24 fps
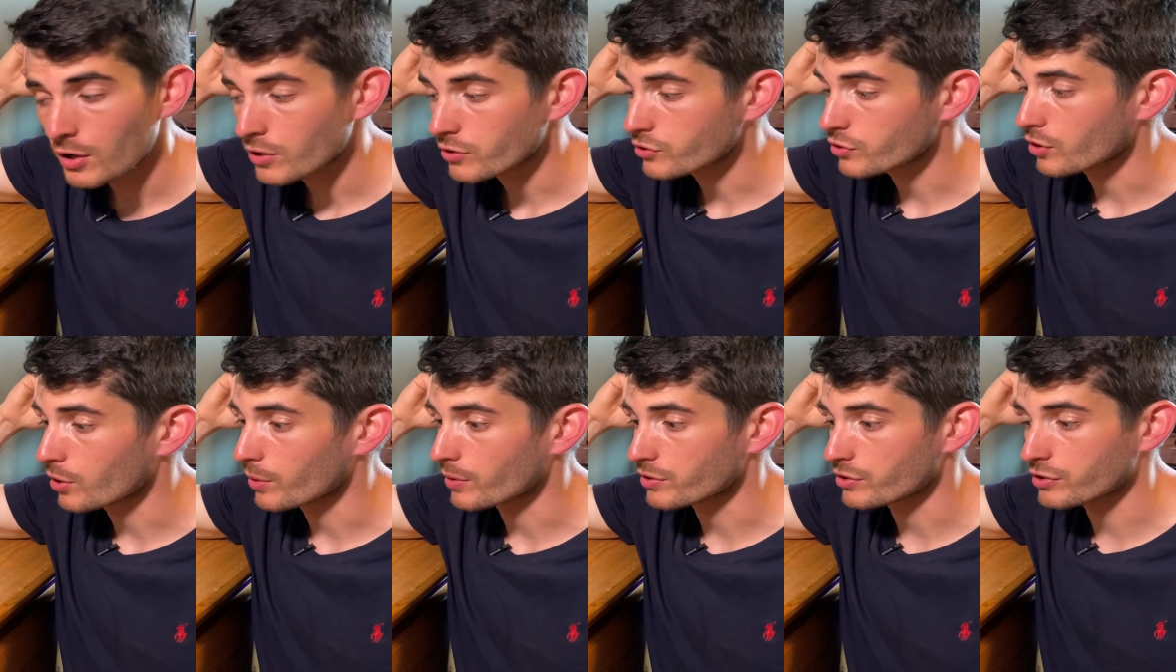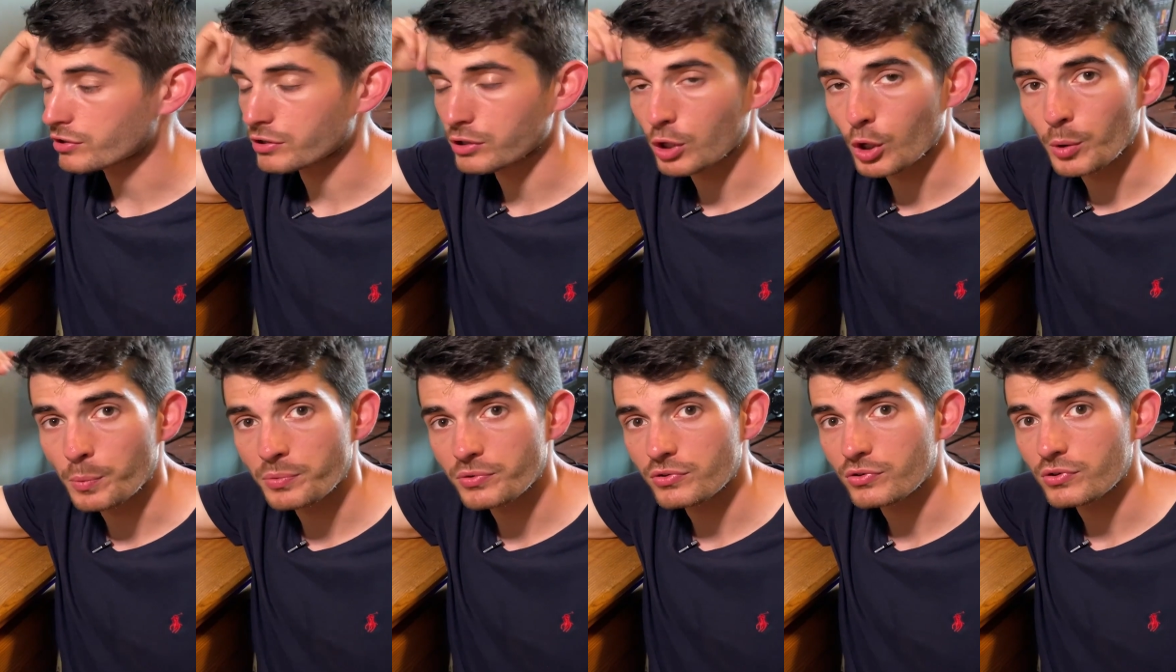So it
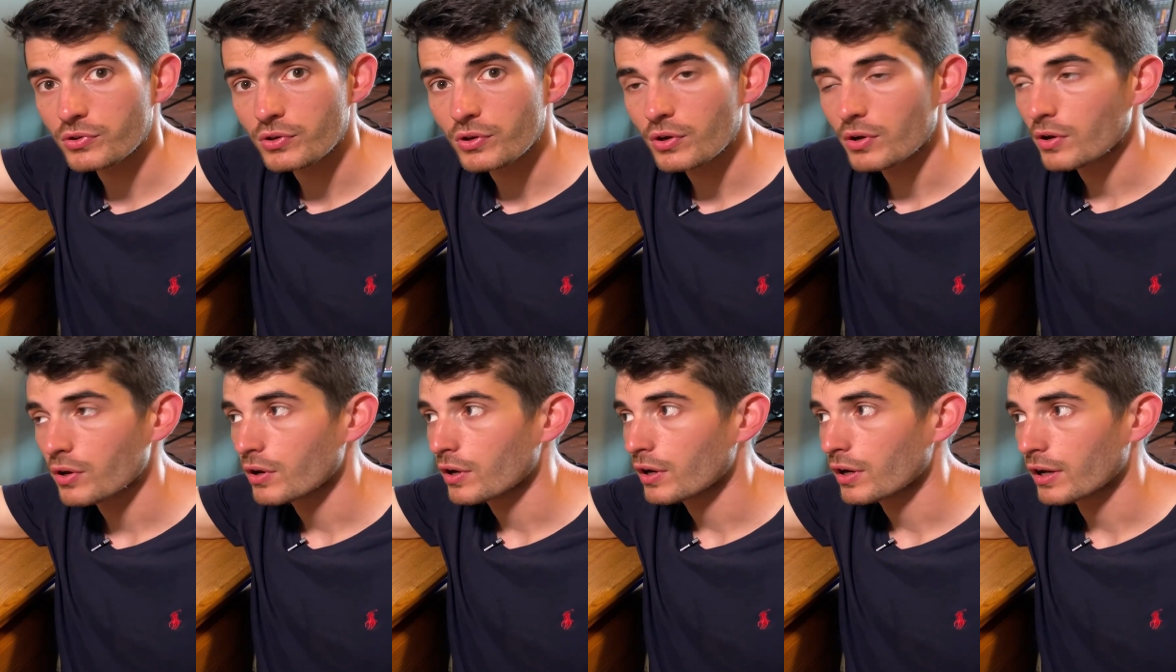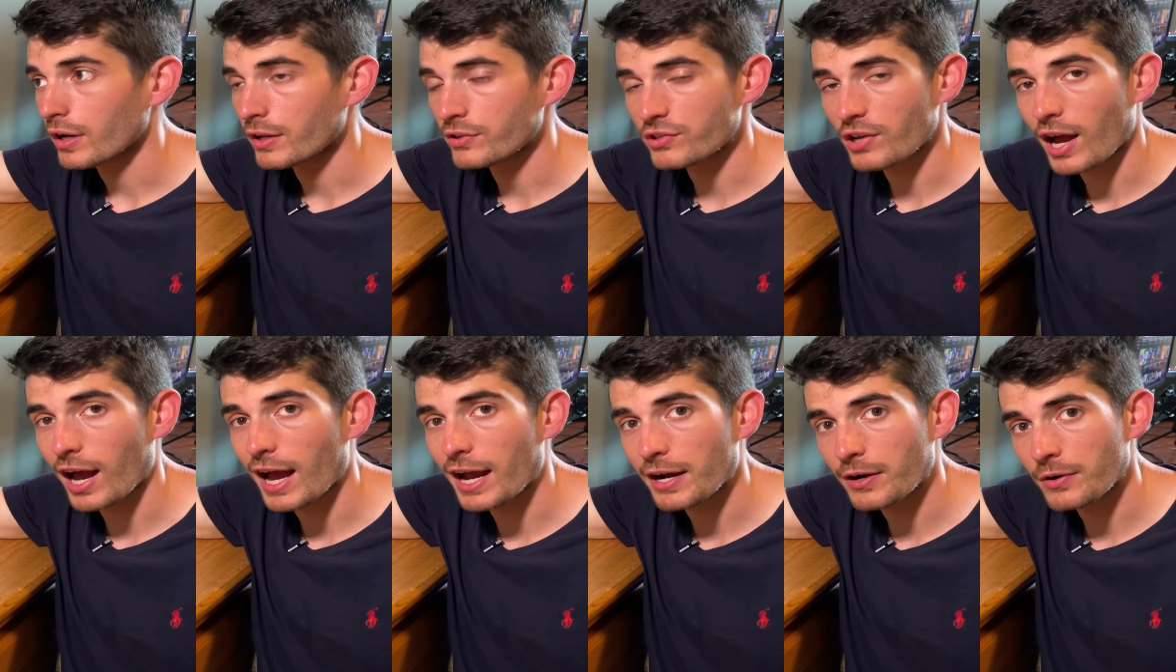slopes, it's
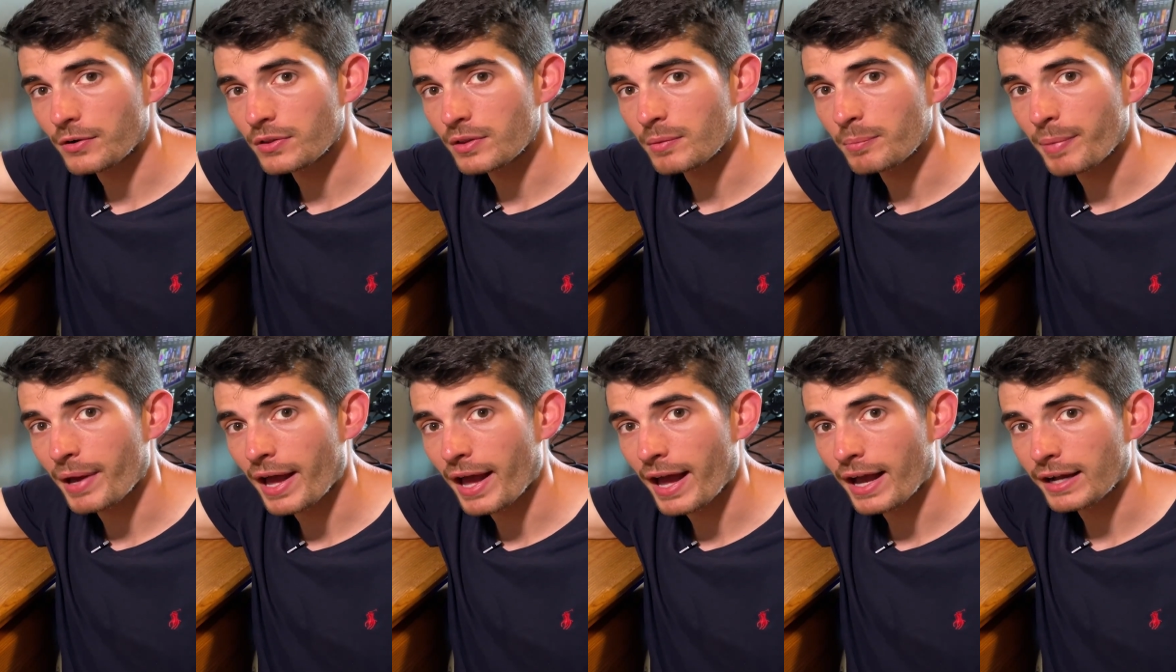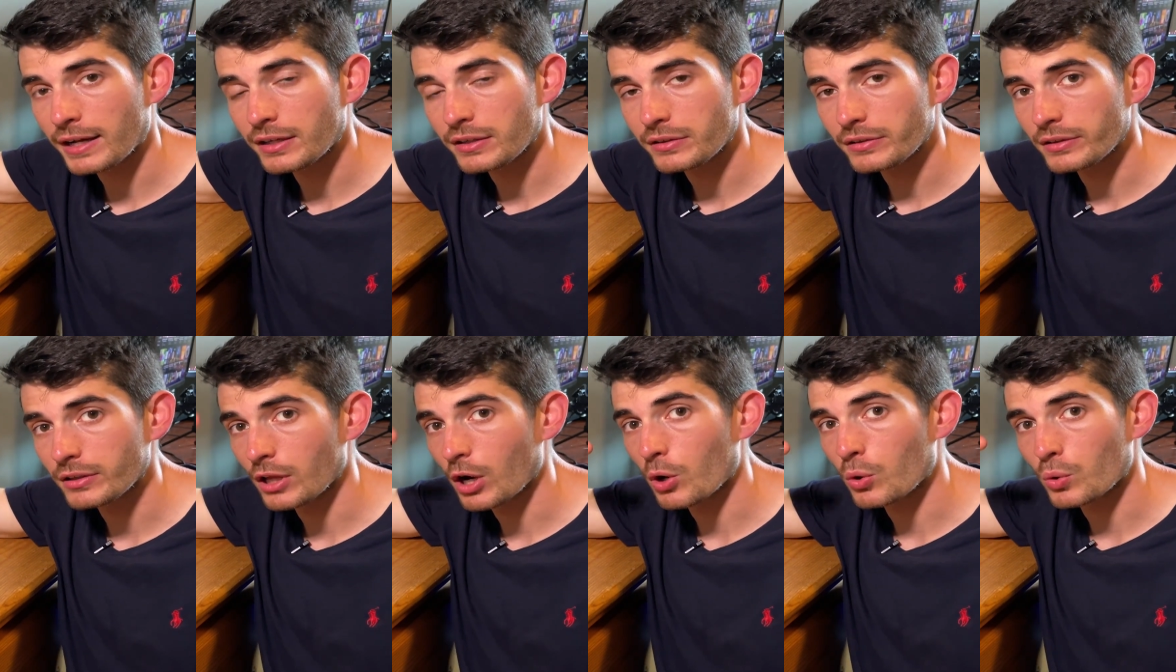higher in the back,
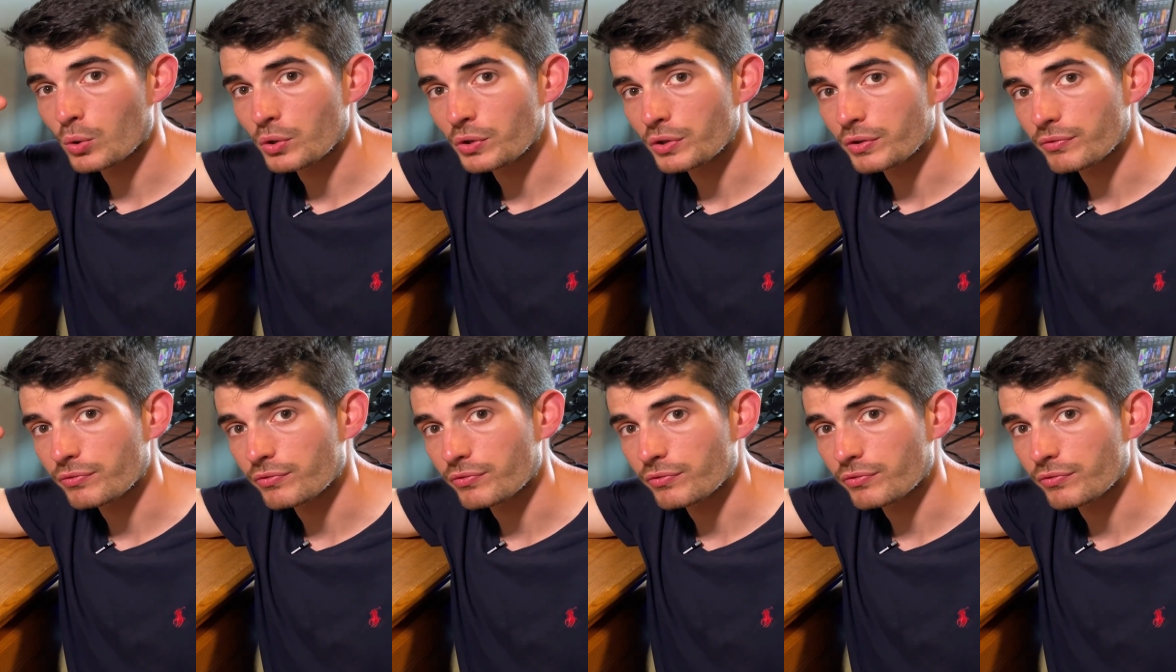lower in the